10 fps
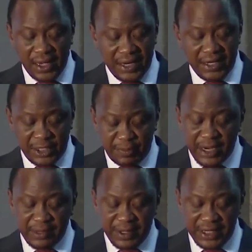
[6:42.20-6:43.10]
And
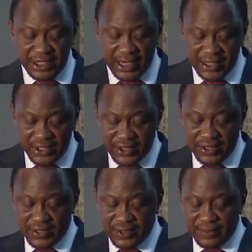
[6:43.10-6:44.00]
despite many
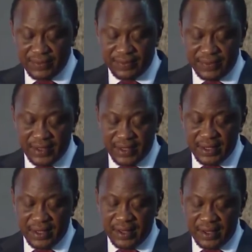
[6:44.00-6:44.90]
challenges
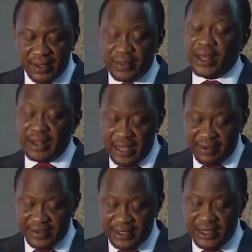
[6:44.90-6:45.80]
that they
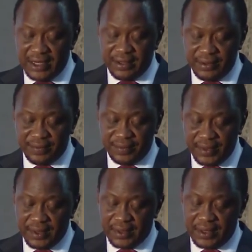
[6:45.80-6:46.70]
have seen,
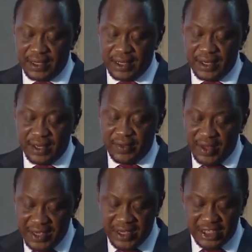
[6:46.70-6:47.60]
the
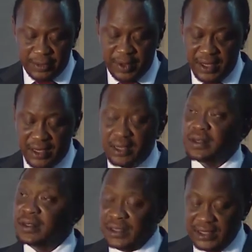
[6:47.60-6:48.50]
ESP
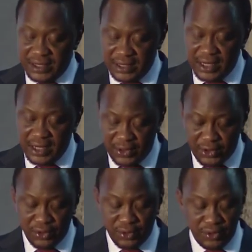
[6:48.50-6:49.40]
is indeed
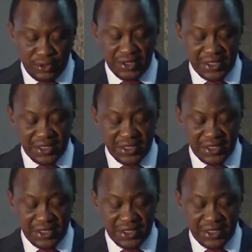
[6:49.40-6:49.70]
through to the